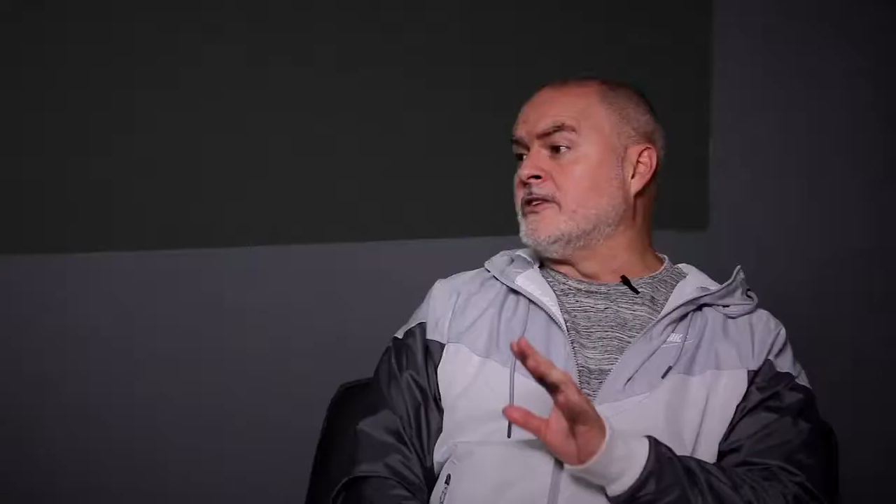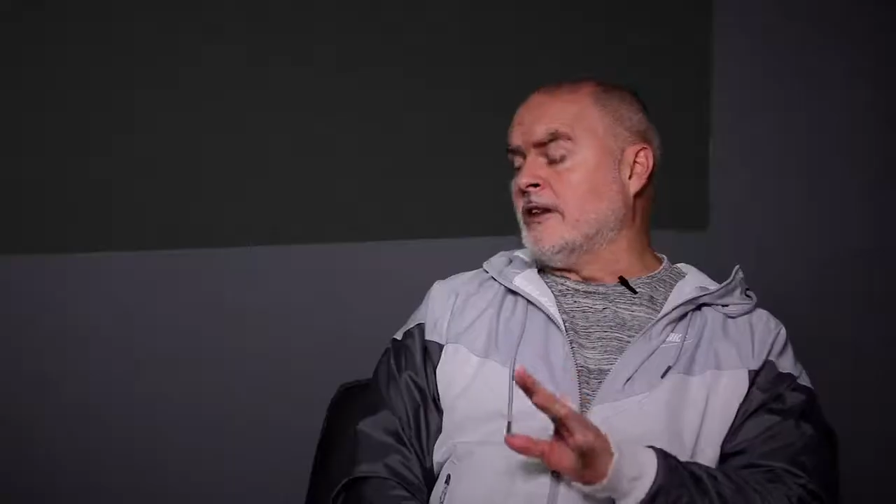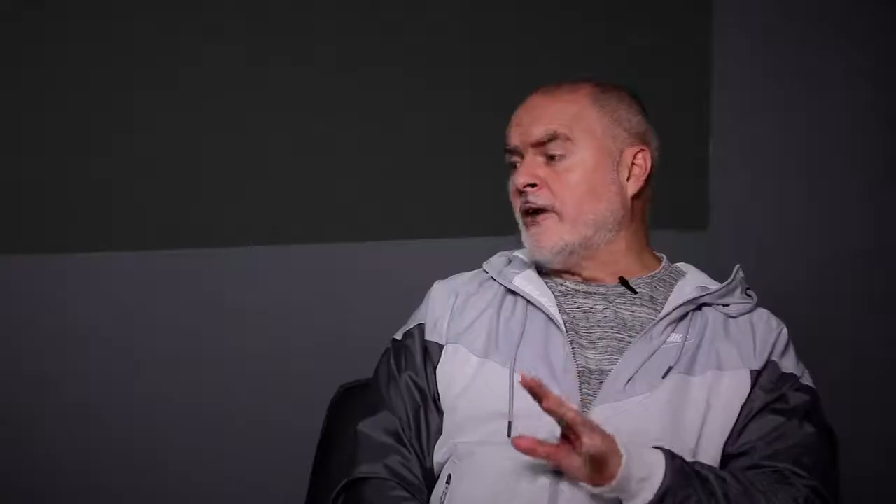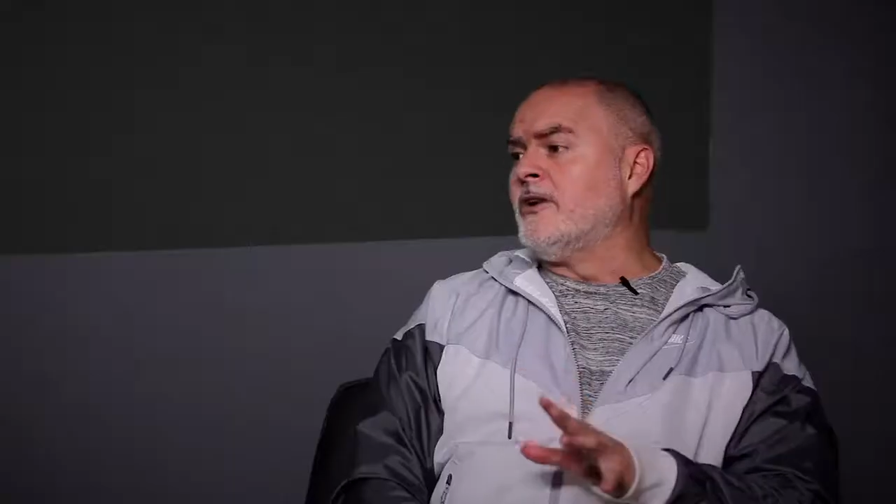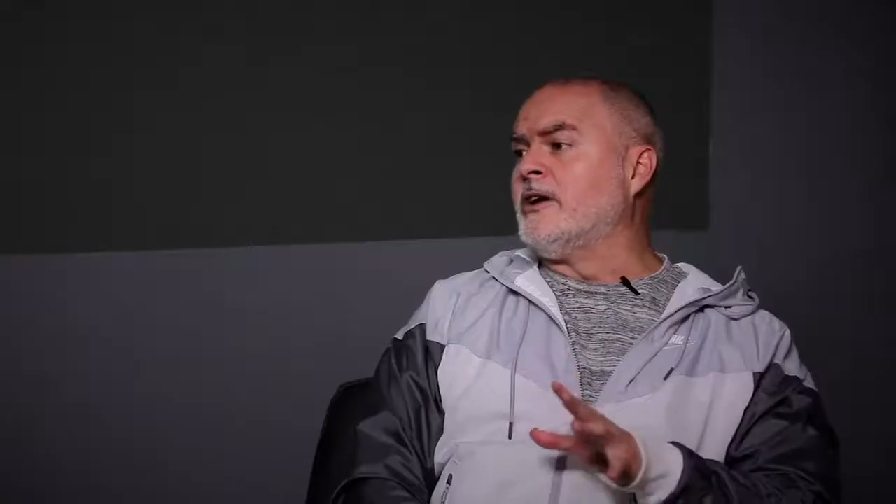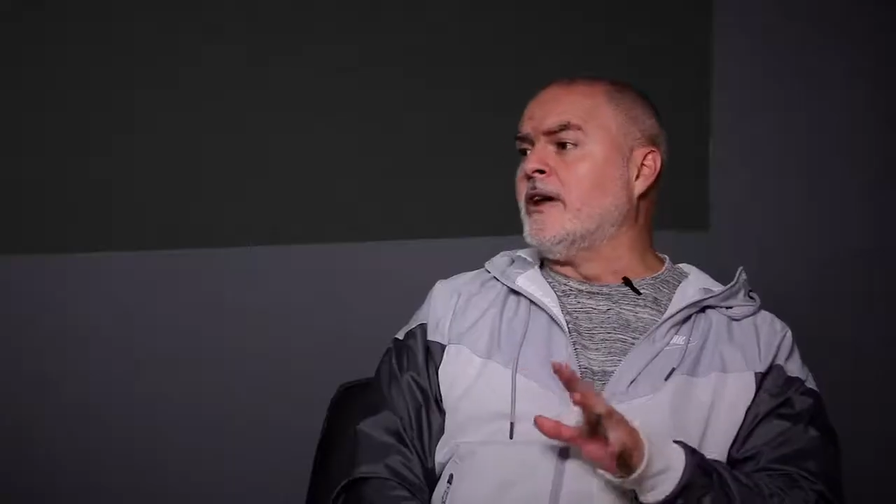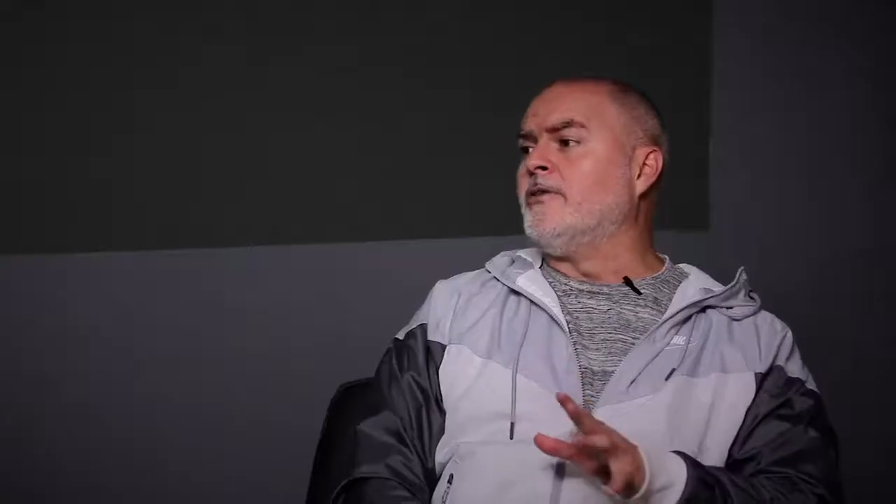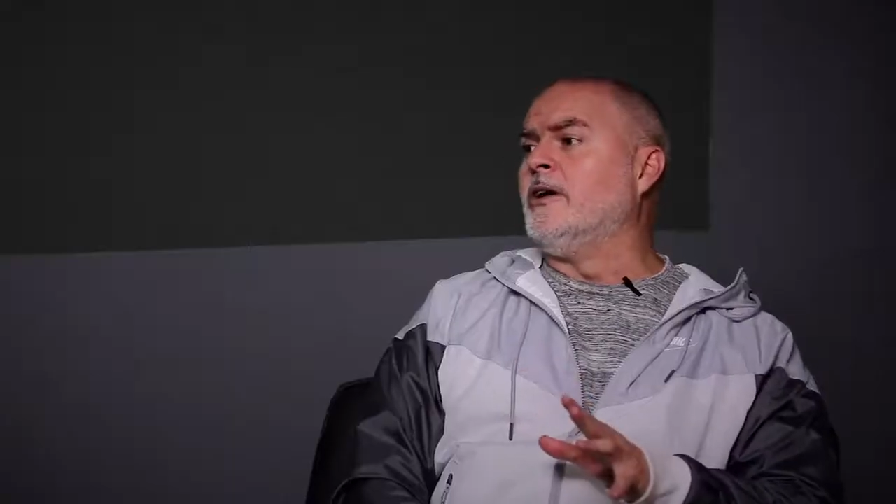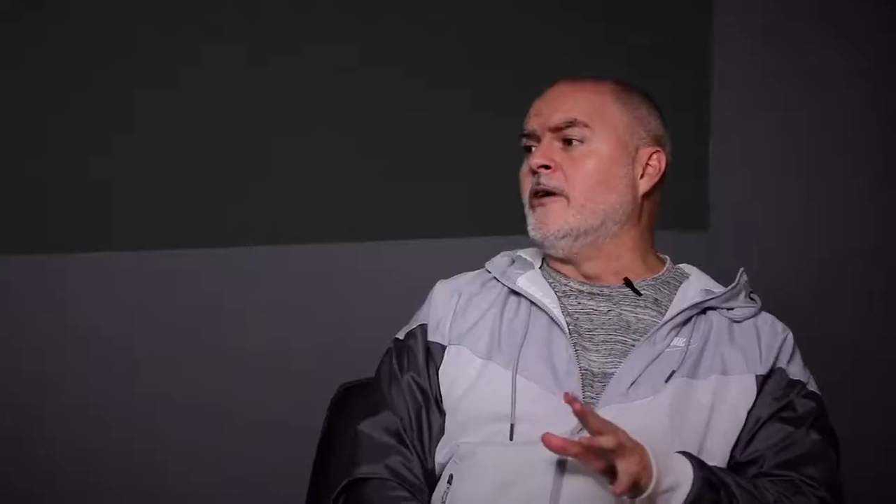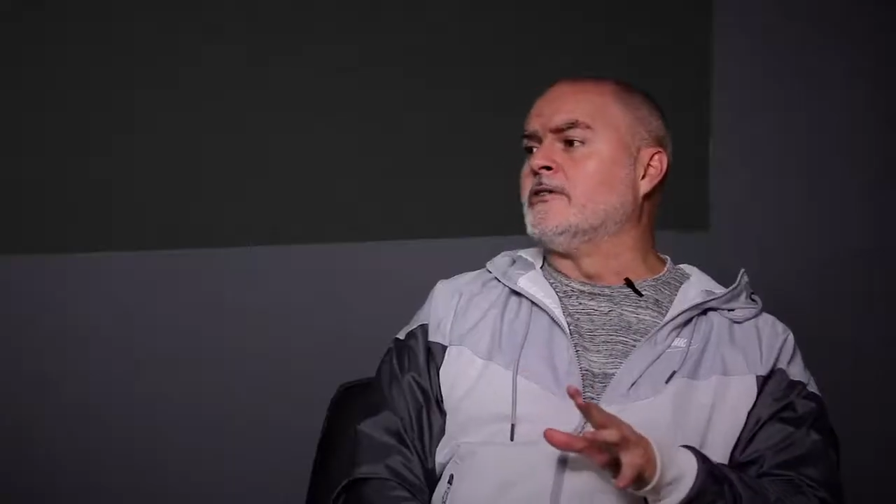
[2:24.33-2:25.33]
South Africa
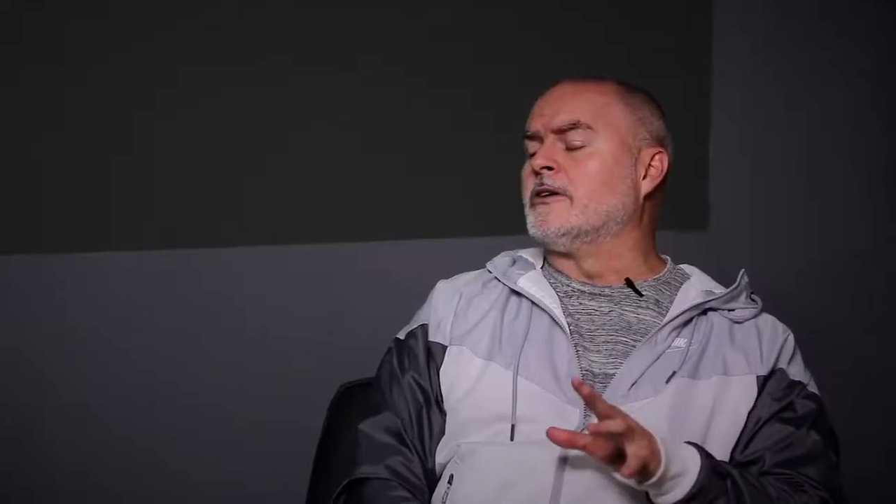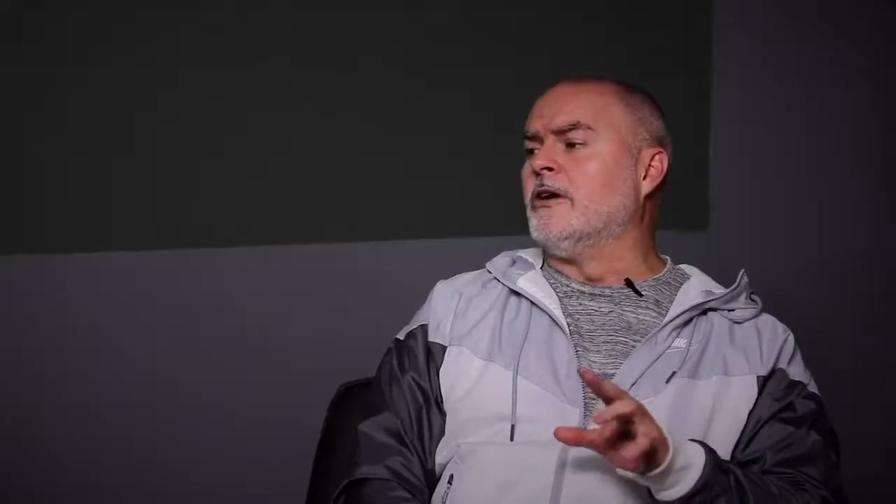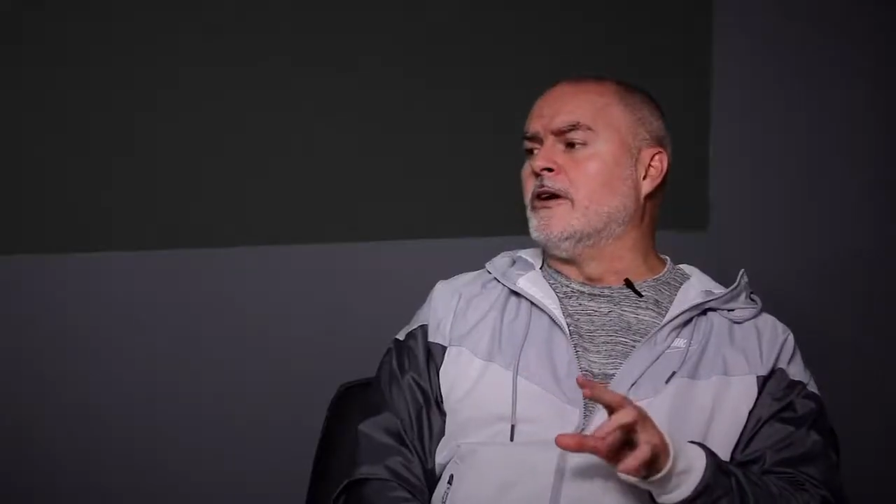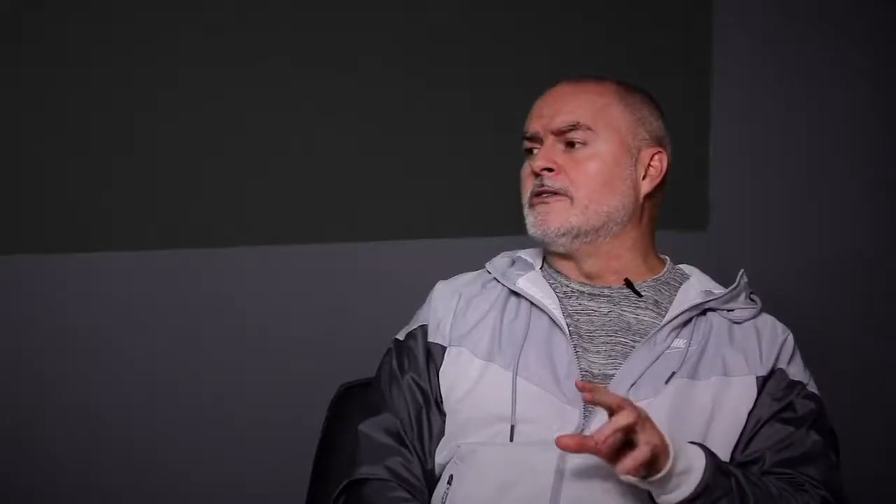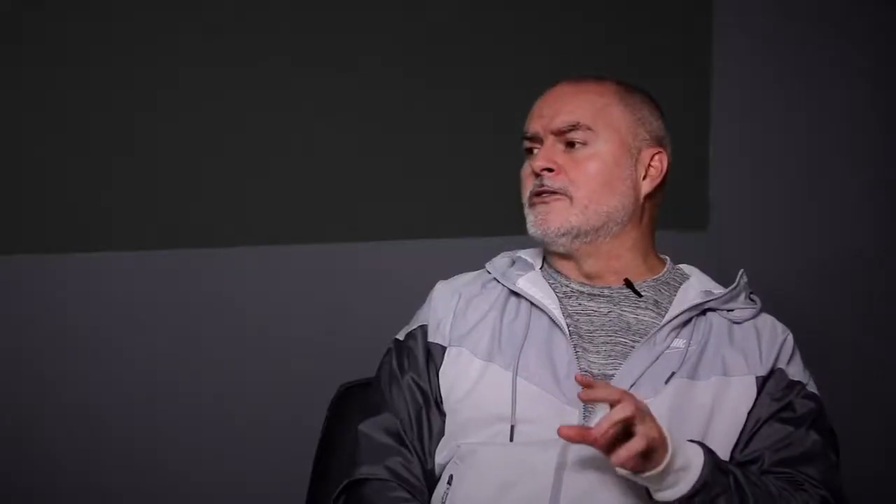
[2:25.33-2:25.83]
definitely holds the cards